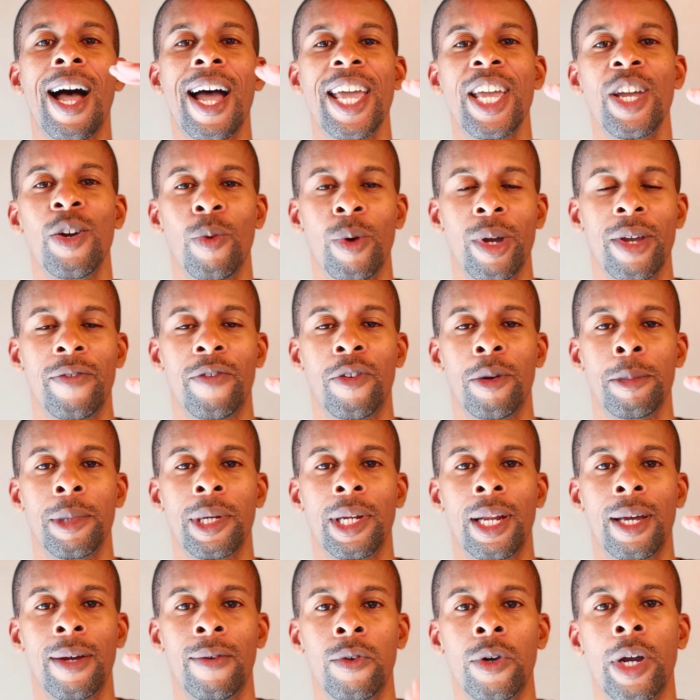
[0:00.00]
away from your
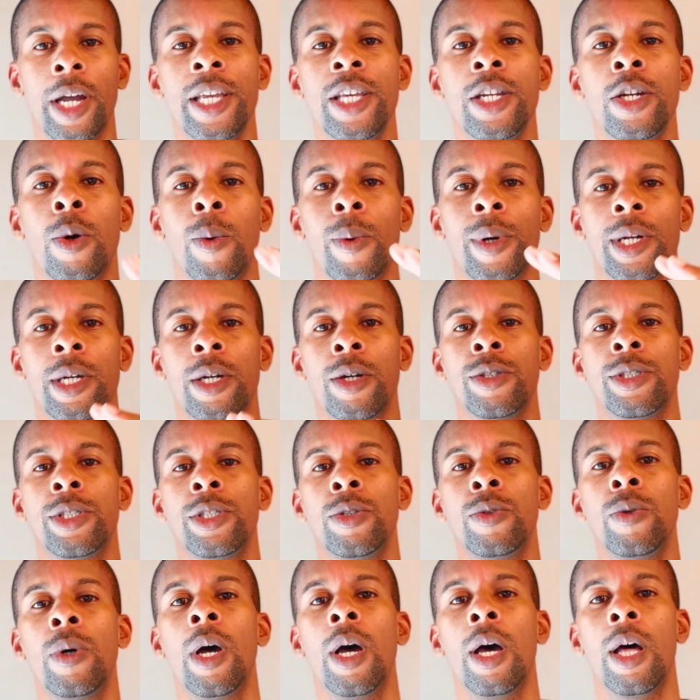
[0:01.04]
level, and you don't want to go
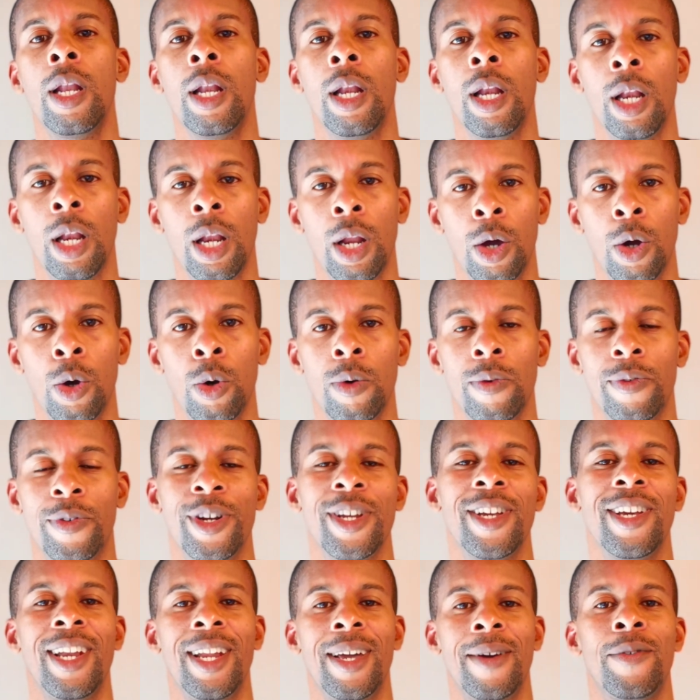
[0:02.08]
too low for
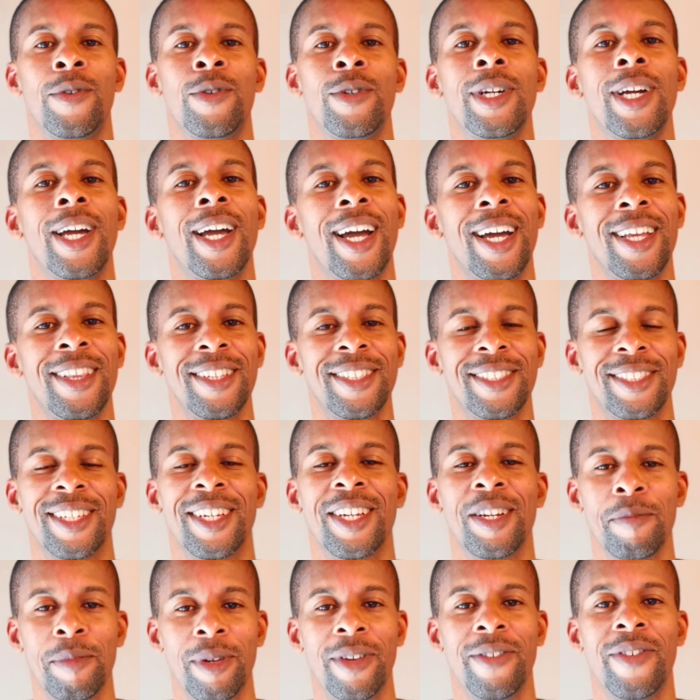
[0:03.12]
your level, and this is going to
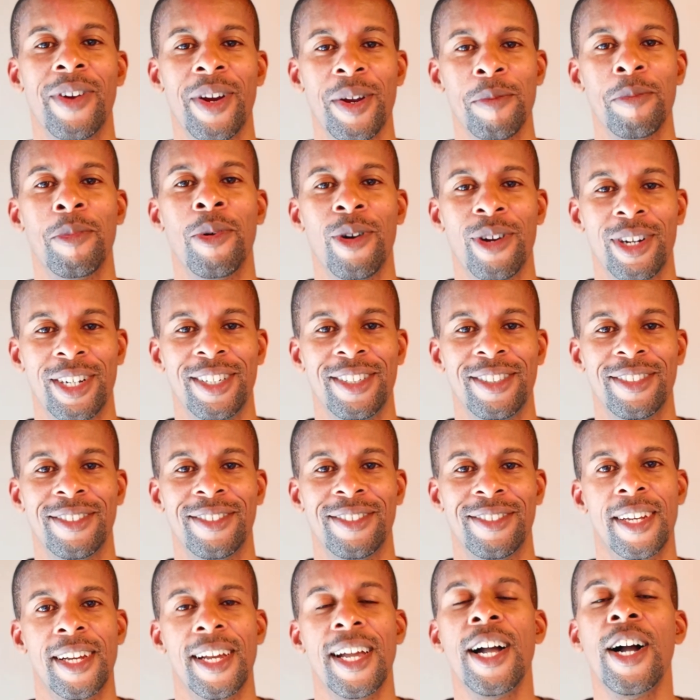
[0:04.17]
be very important.
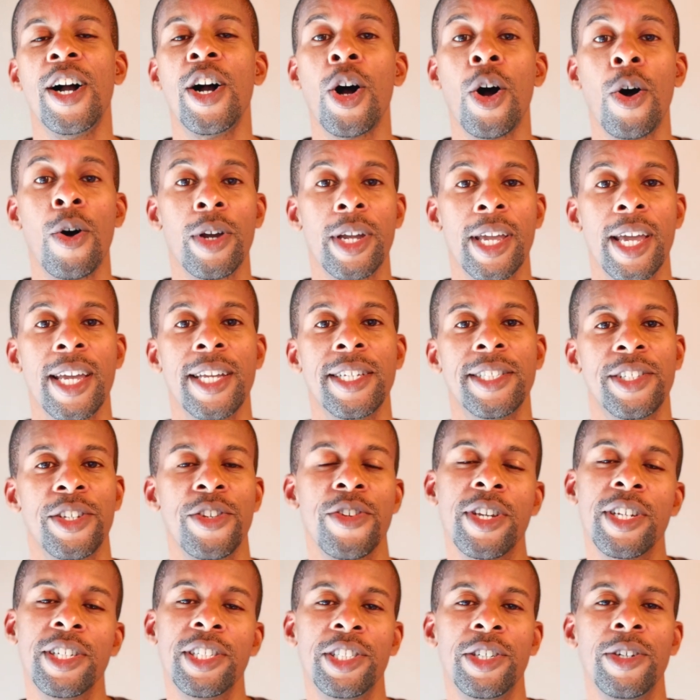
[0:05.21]
Okay, so you
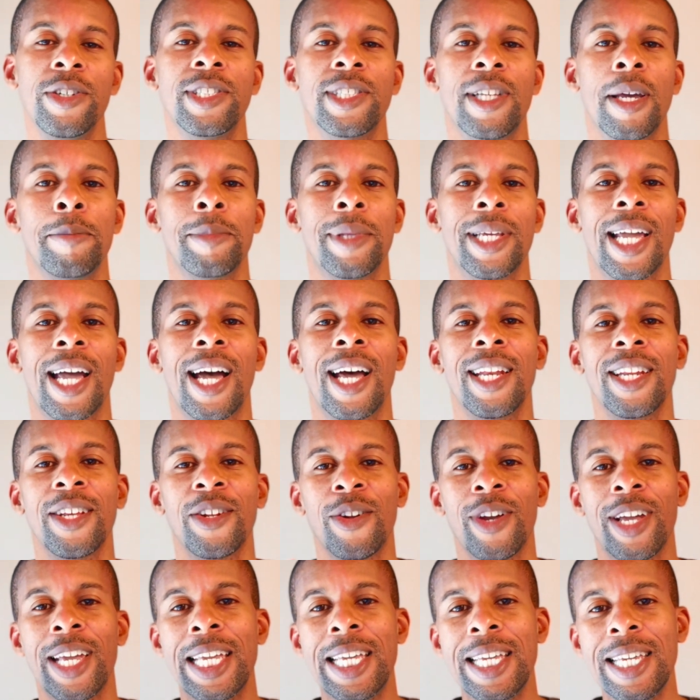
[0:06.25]
can choose something a
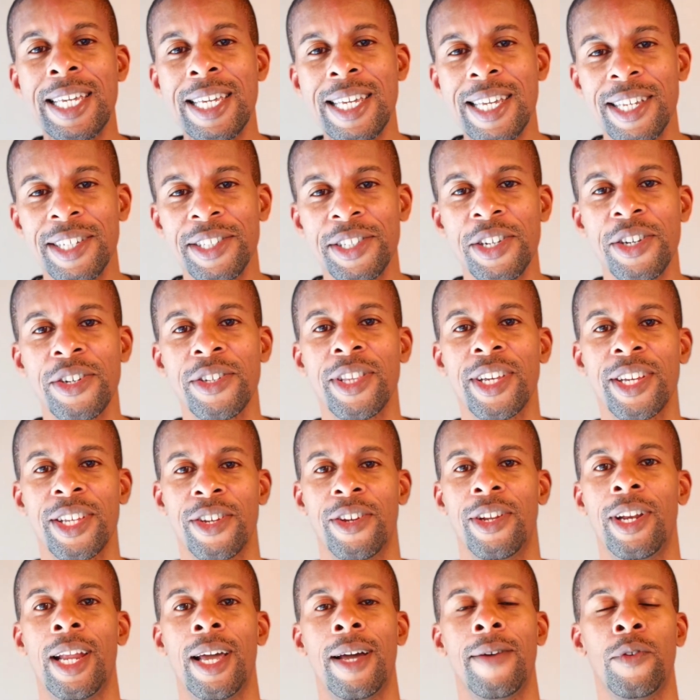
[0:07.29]
little easier than your
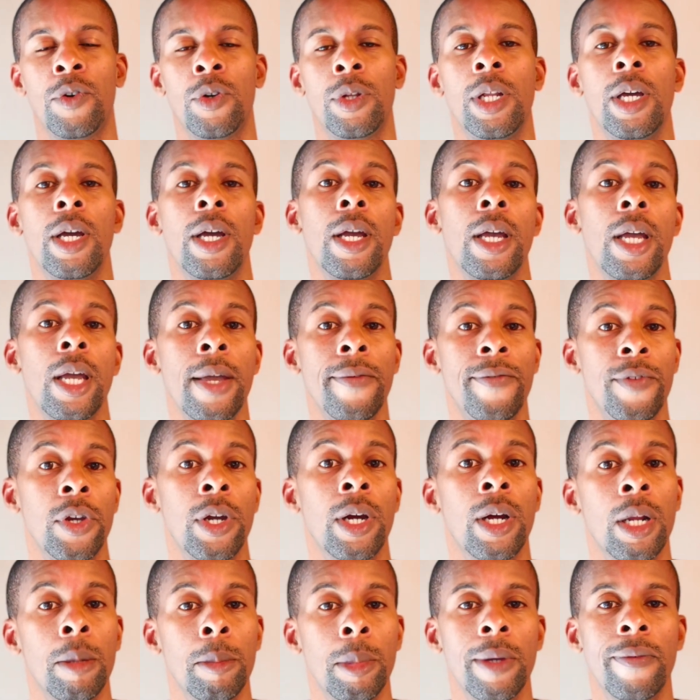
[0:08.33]
level if you're going
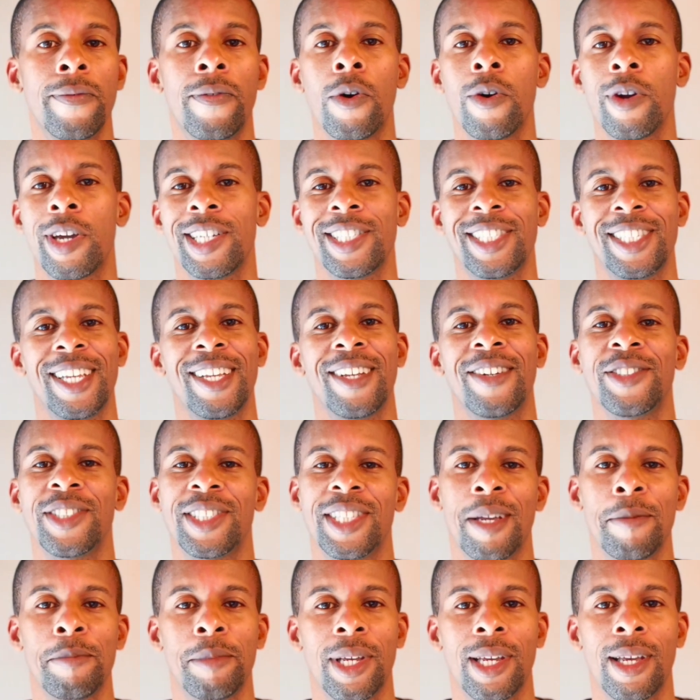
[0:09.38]
to be focusing on
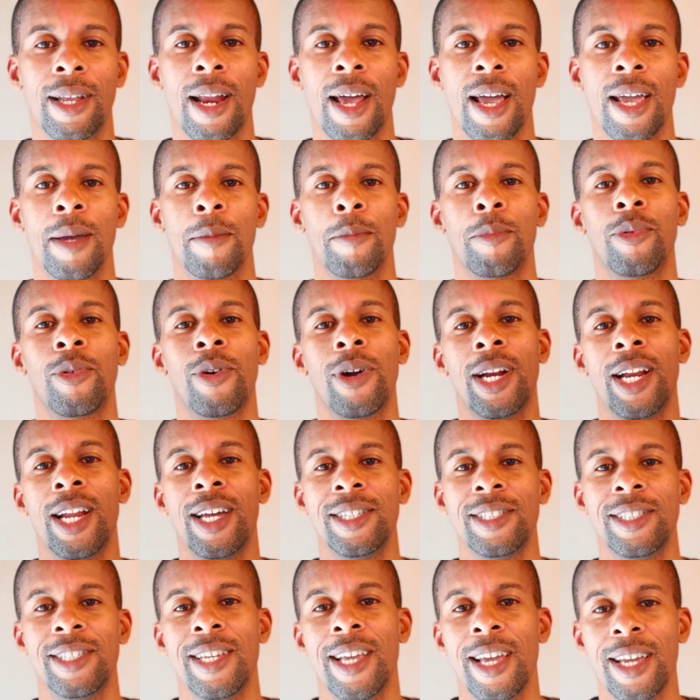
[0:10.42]
something like
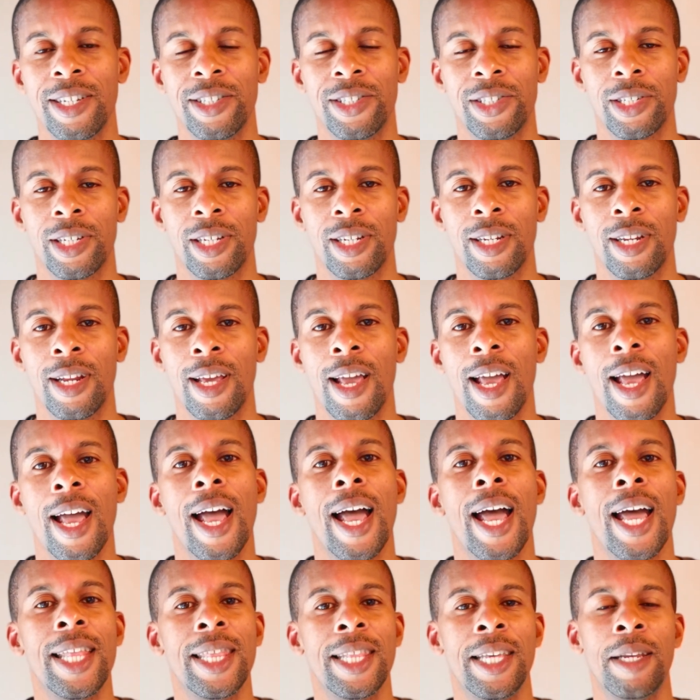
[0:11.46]
pronunciation,
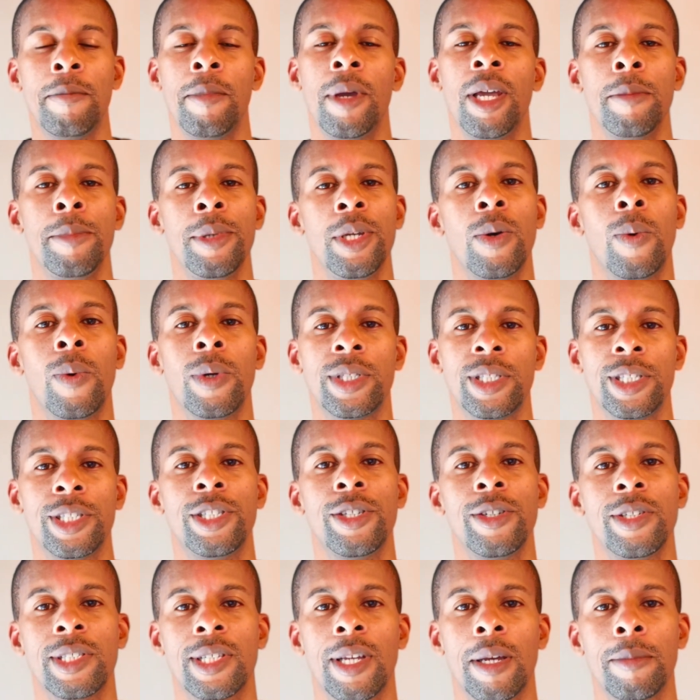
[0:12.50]
and then maybe you want to
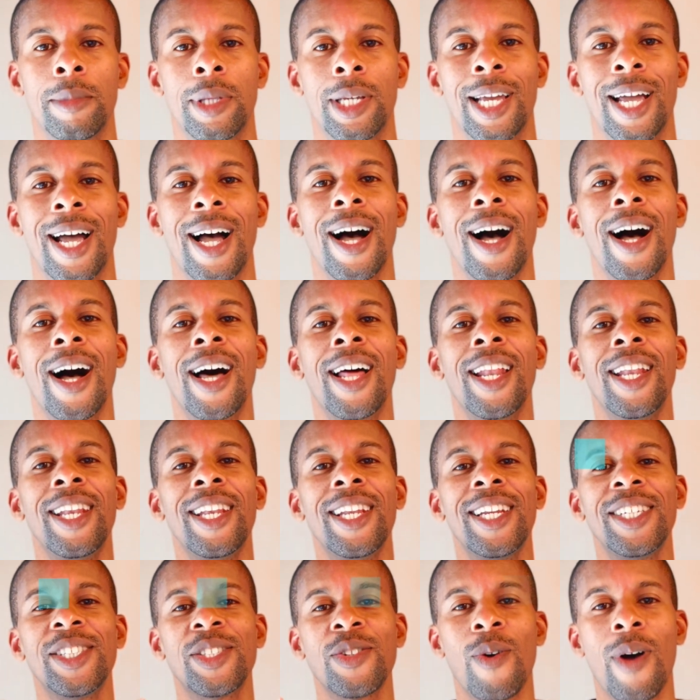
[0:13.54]
choose something a
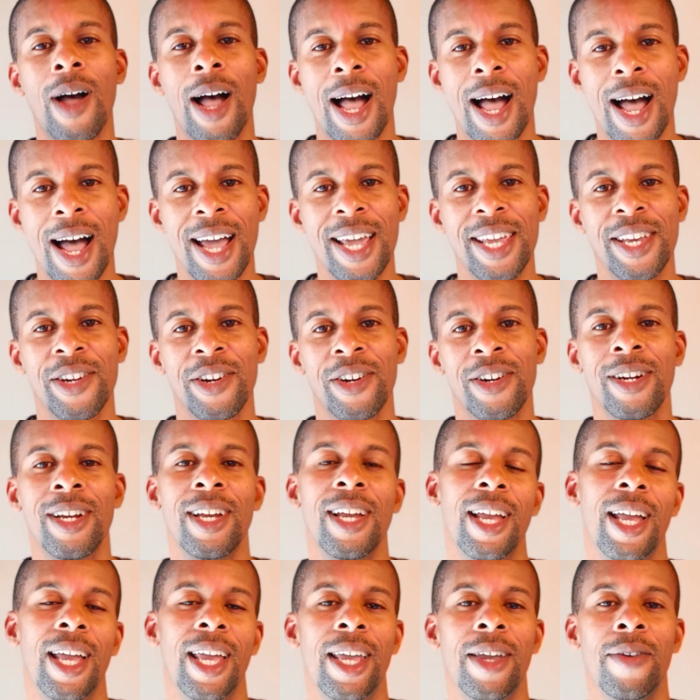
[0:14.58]
little higher
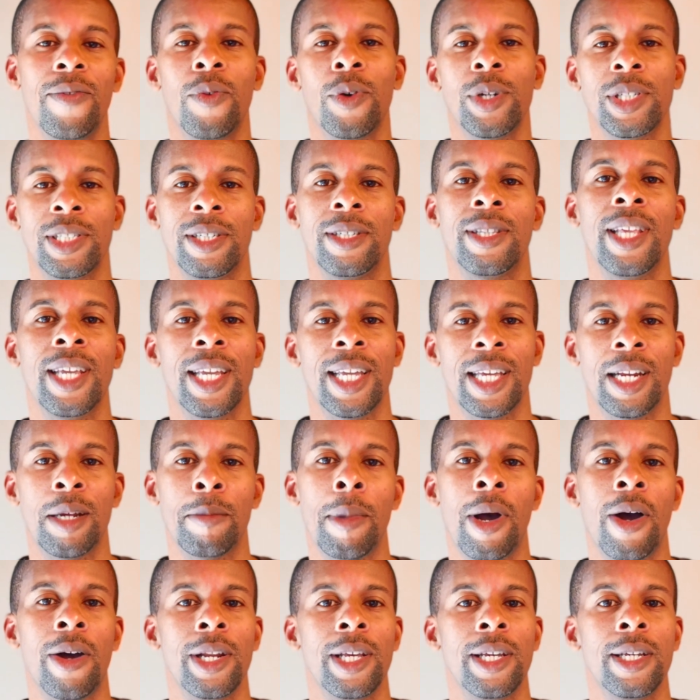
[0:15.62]
if what you're thinking
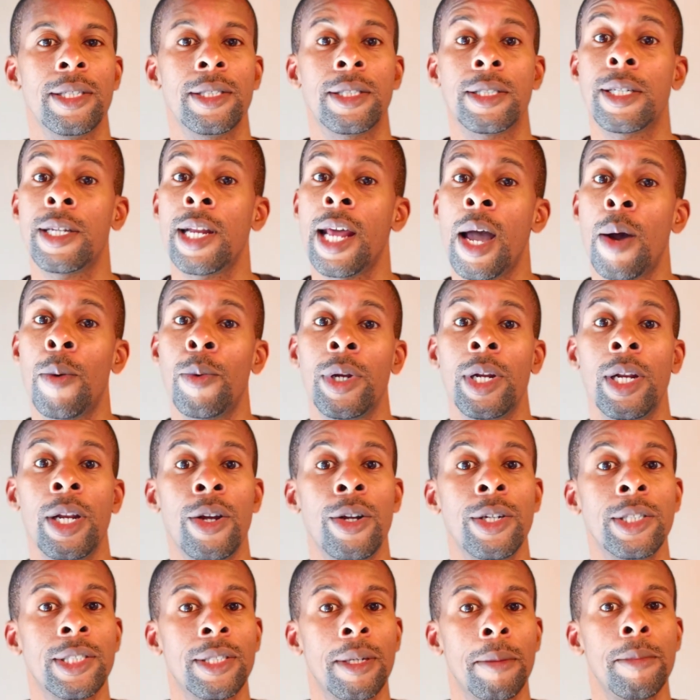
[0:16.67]
about is today I want to
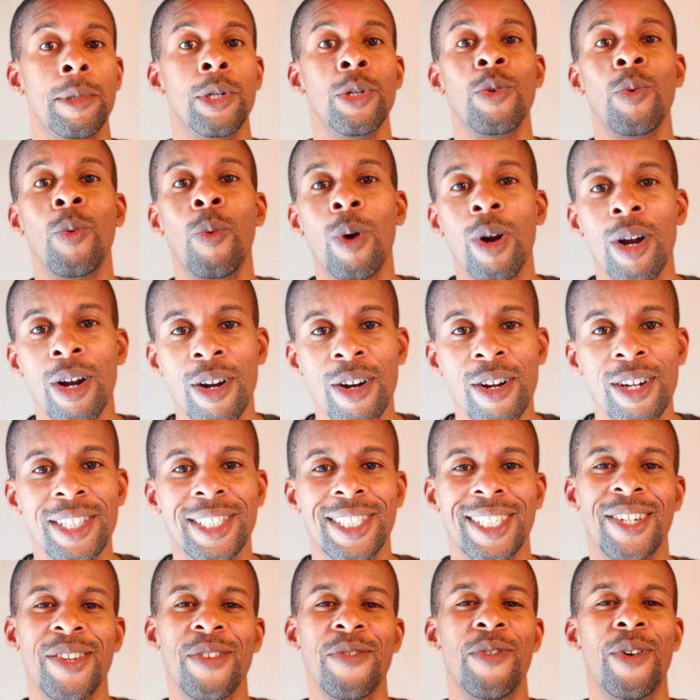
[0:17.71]
learn some new words,
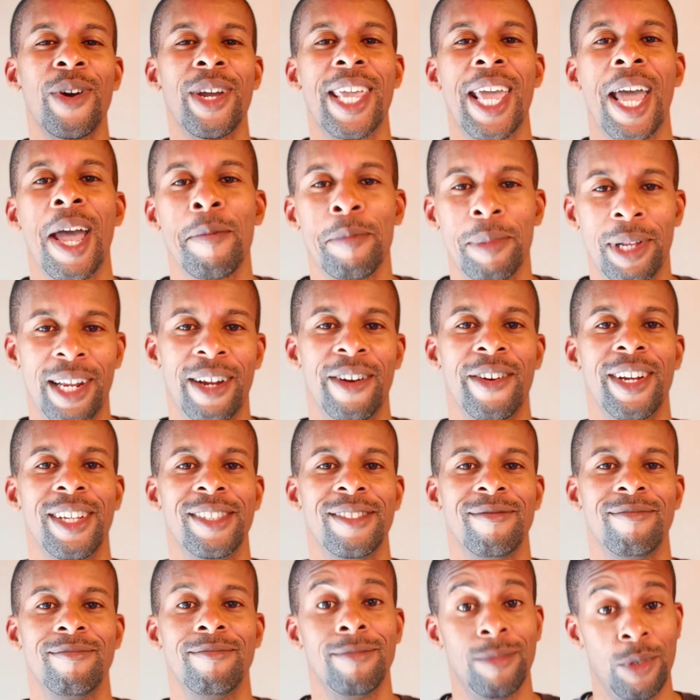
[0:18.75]
new vocabulary.
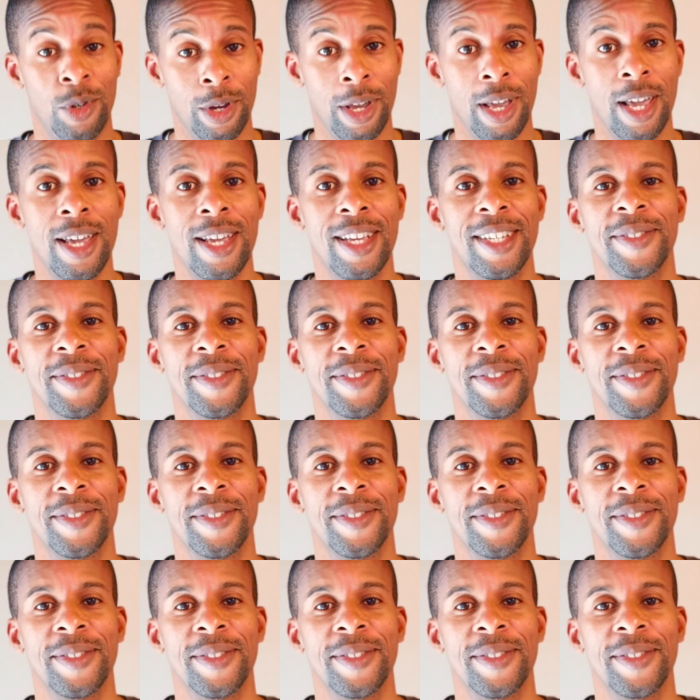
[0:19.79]
Okay?